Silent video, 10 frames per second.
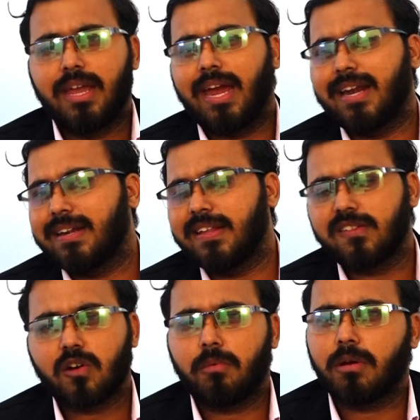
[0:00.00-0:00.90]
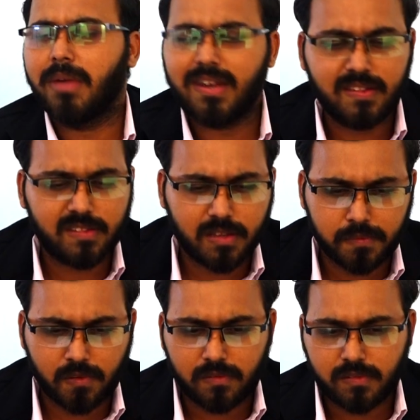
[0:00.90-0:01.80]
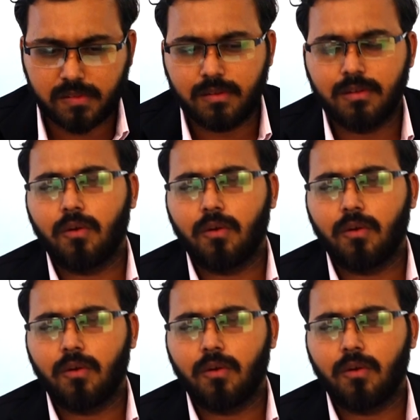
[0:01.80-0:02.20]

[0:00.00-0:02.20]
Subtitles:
and discovered many inscriptions.